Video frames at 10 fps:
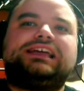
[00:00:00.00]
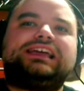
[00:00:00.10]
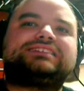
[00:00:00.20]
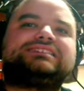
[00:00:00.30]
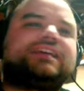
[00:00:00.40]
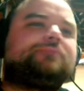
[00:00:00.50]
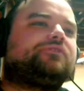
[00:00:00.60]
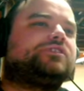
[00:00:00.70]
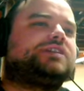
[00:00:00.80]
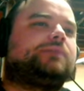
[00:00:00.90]
Except
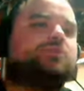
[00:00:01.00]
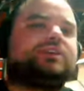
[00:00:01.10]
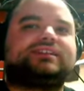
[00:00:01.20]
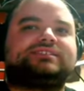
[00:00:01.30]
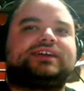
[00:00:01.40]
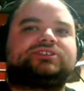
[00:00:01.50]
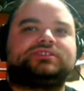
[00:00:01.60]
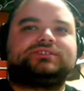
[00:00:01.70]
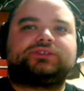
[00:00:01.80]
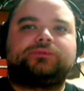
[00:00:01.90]
for double kick
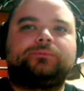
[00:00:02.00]
sections.